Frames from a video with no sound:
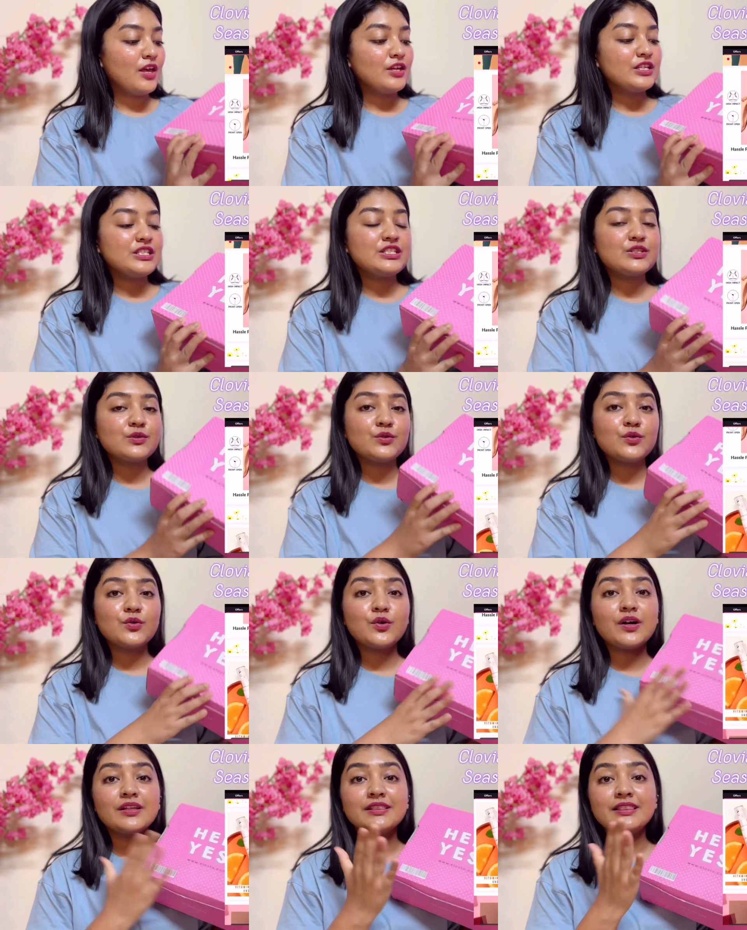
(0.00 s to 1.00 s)

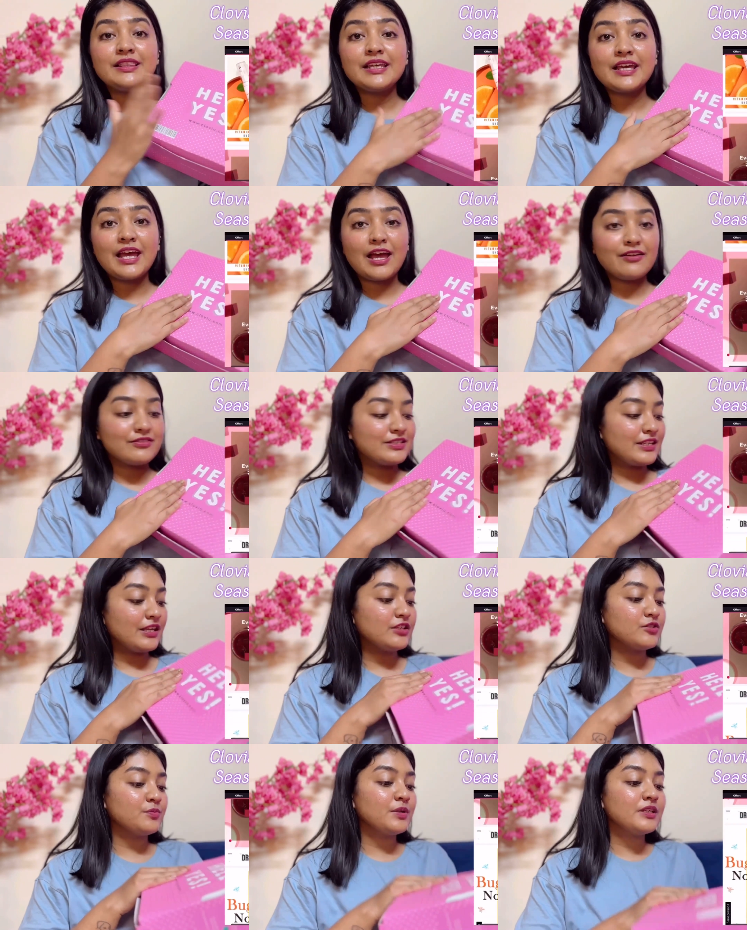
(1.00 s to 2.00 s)
So they have
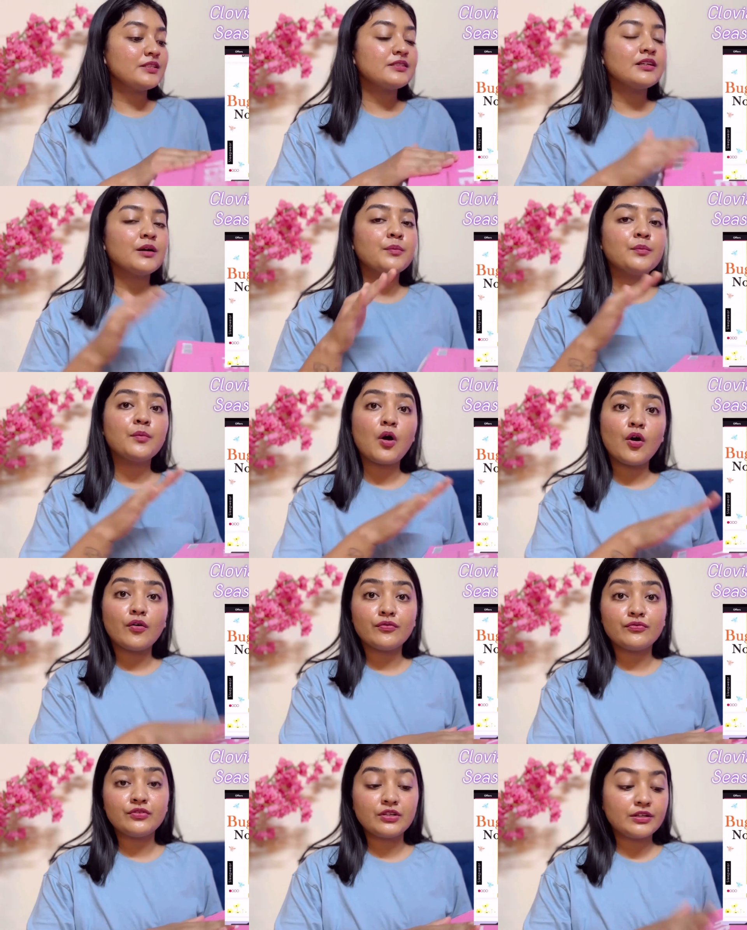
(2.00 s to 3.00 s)
sent me some of
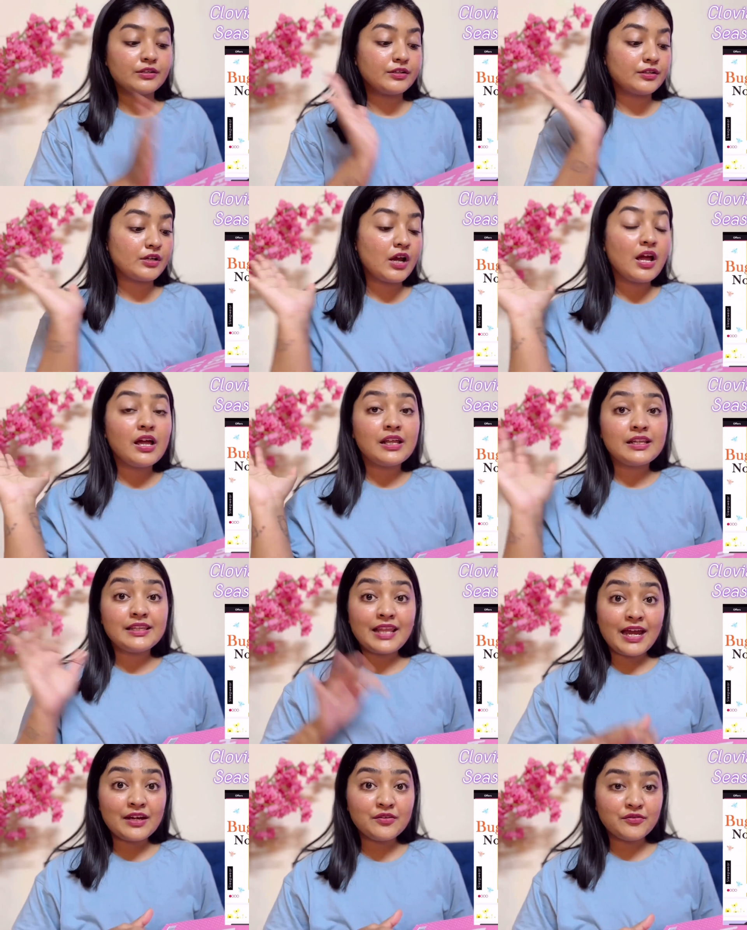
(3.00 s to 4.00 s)
their
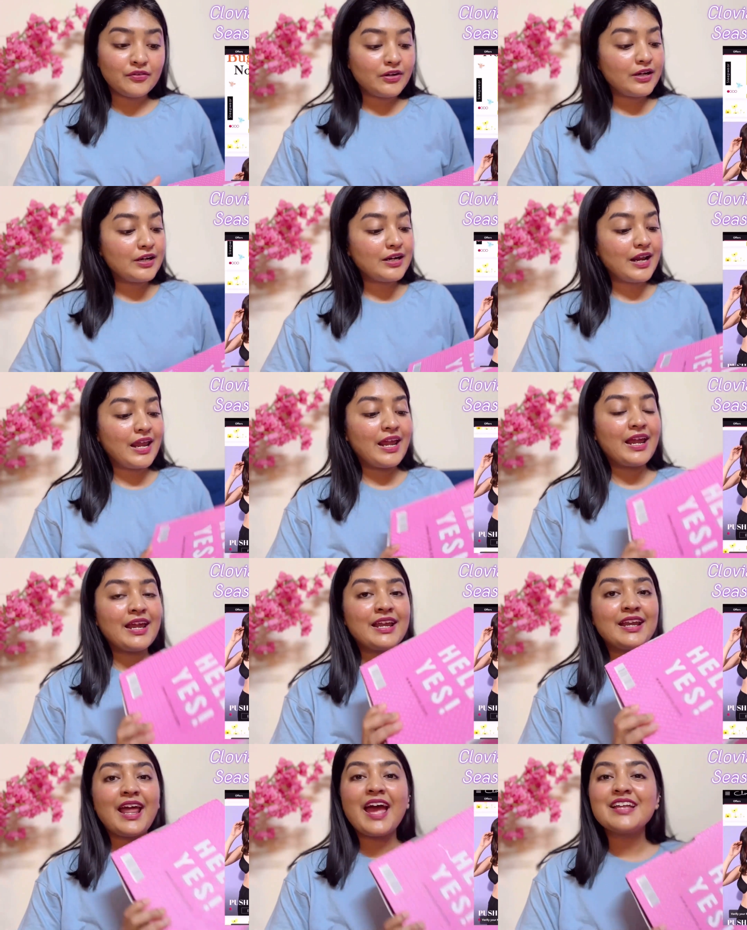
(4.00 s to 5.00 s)
nightwear,
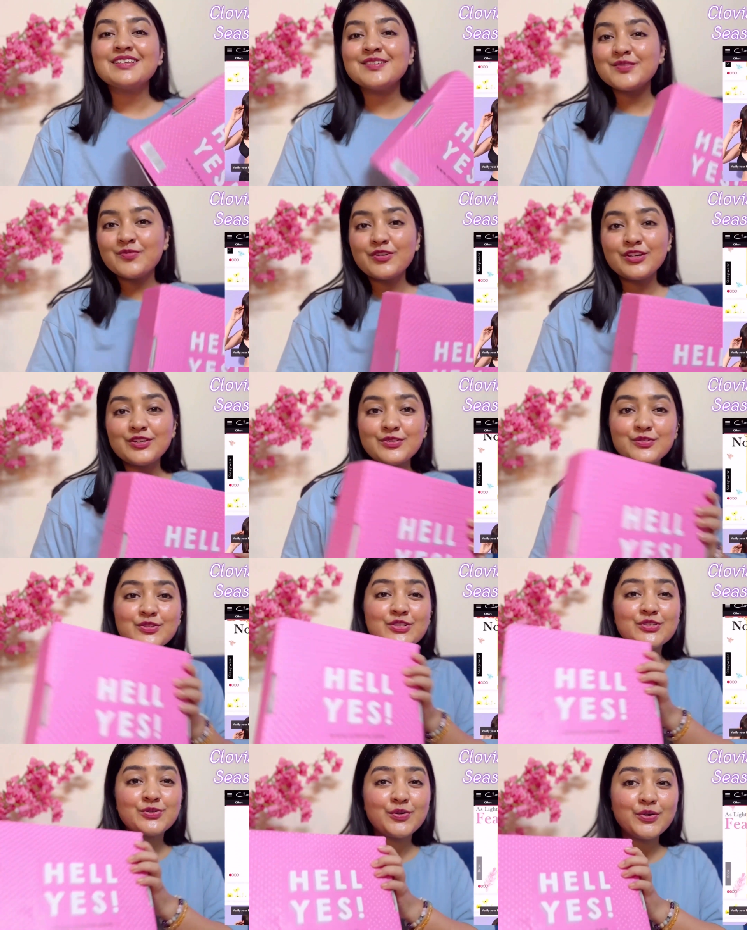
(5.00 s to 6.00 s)
and I just wanted to
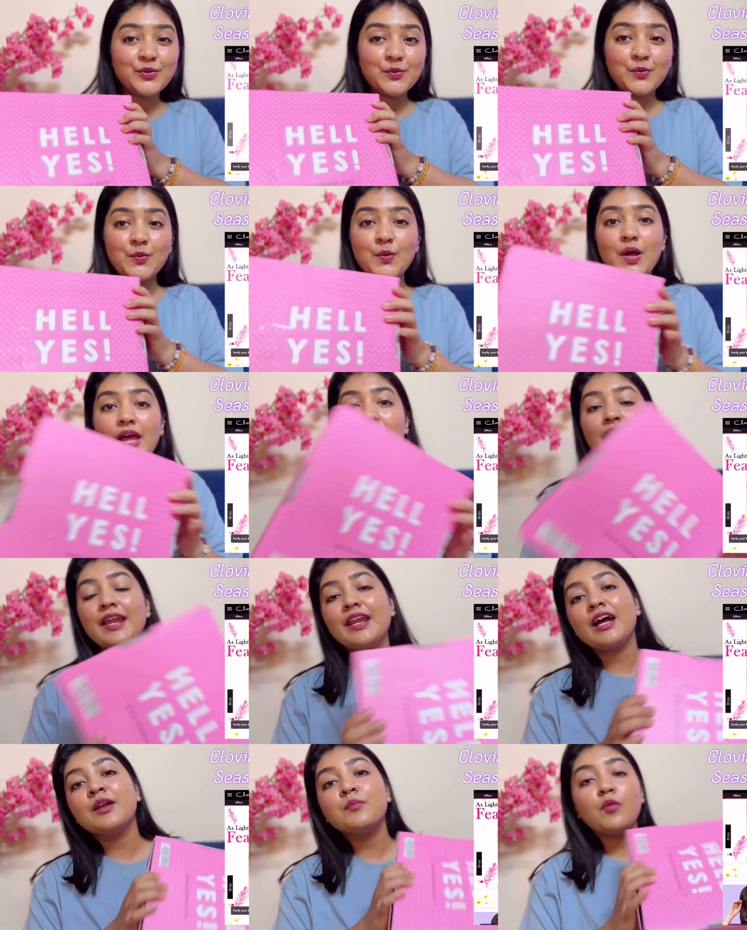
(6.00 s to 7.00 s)
show you
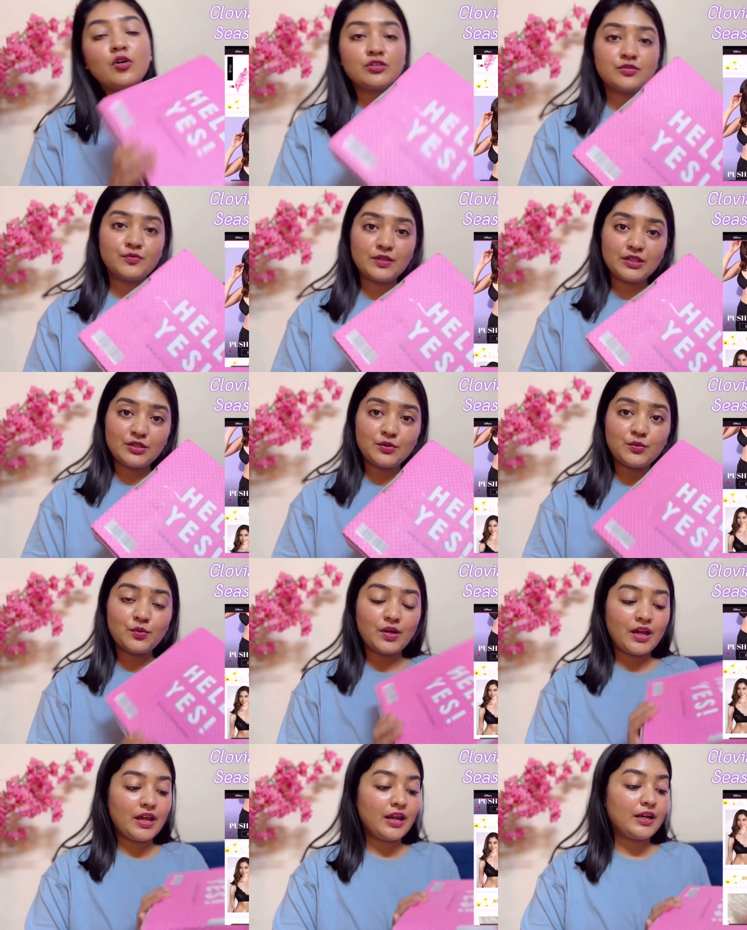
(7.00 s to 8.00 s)
and unbox with you
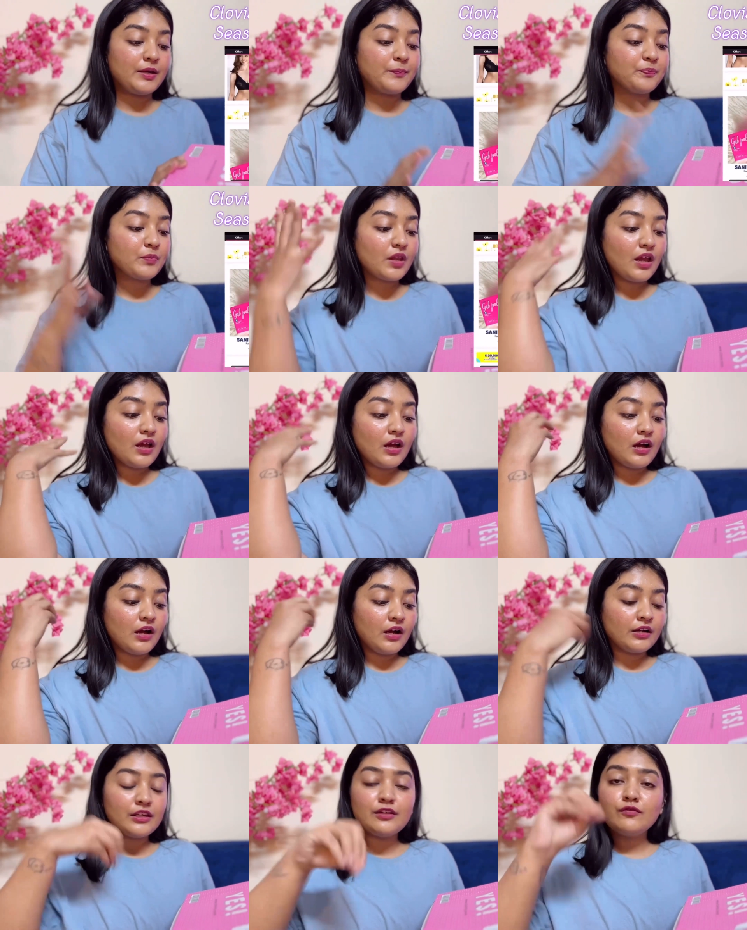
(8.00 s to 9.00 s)
and
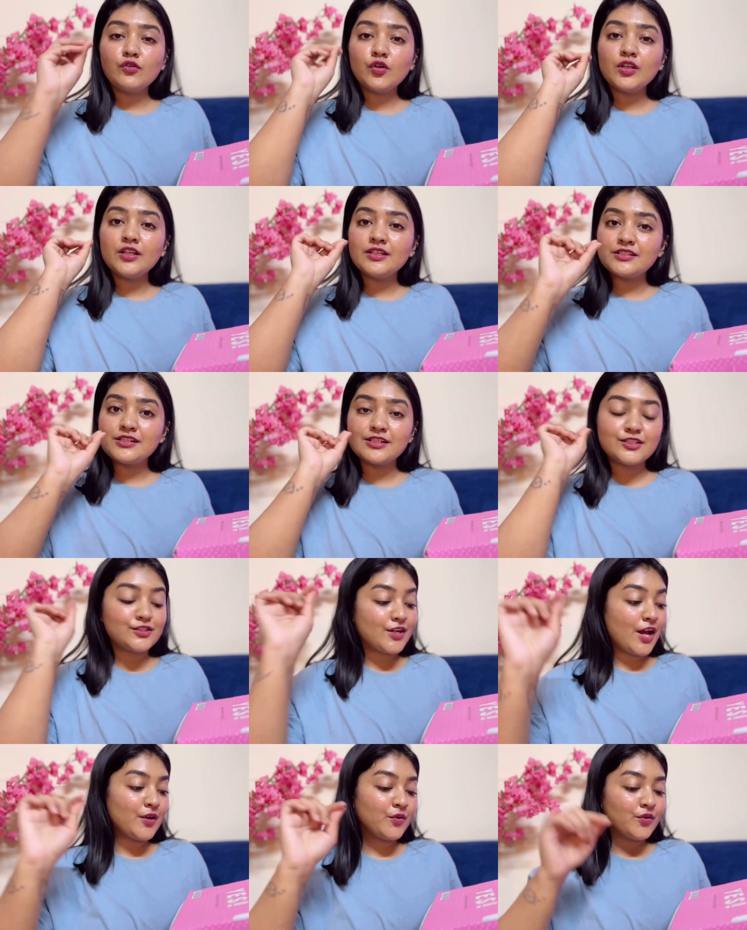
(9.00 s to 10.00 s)
give you a little
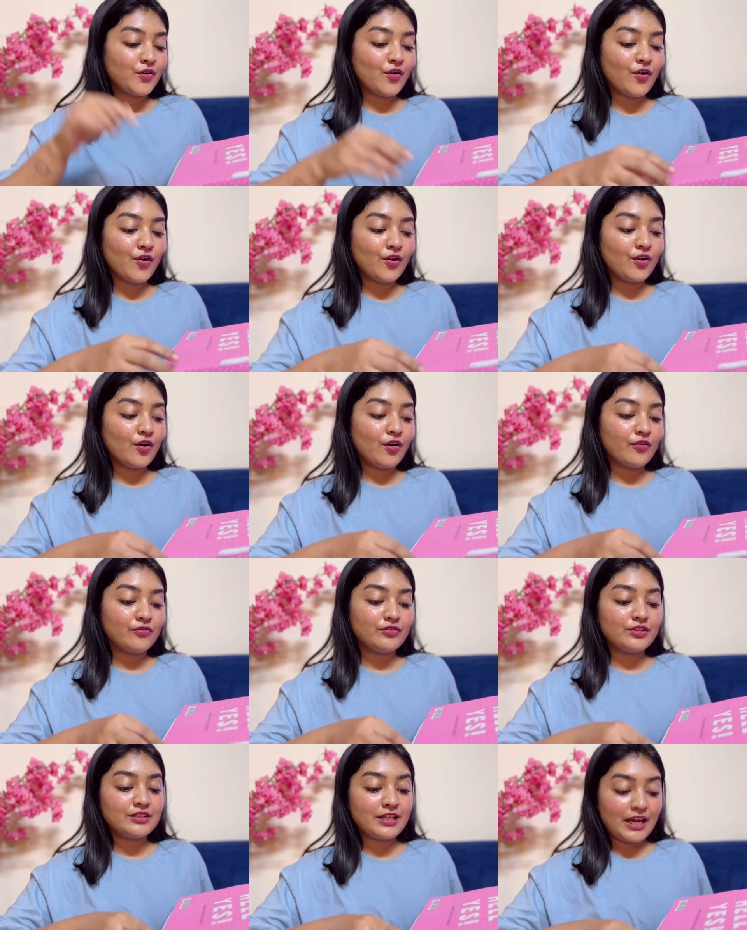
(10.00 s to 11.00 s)
try on haul of
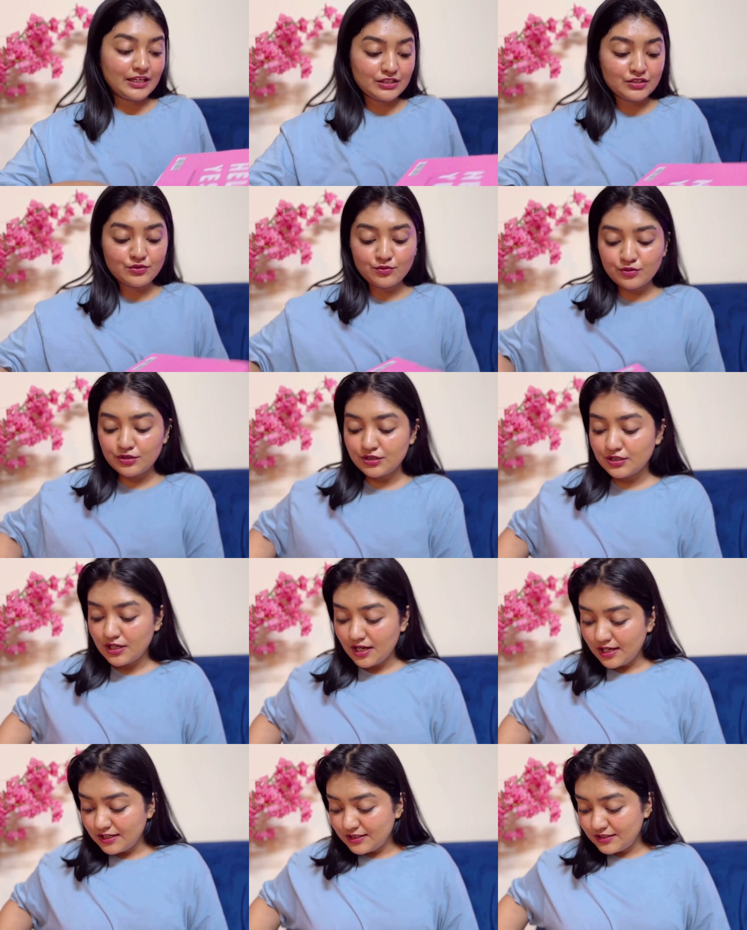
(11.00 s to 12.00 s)
the night suits.
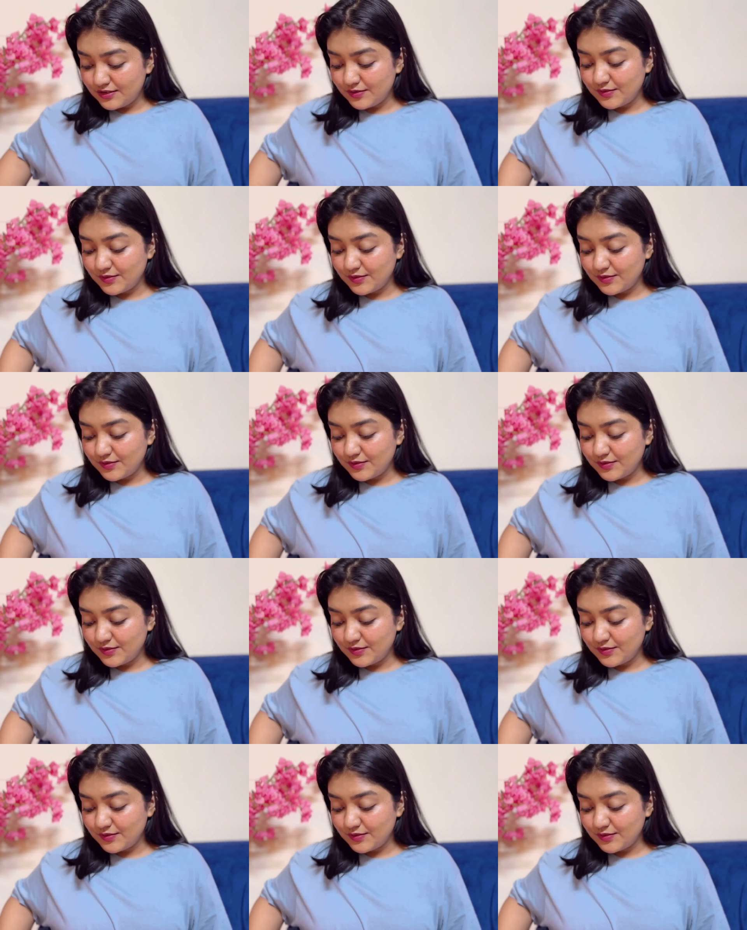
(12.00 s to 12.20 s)
So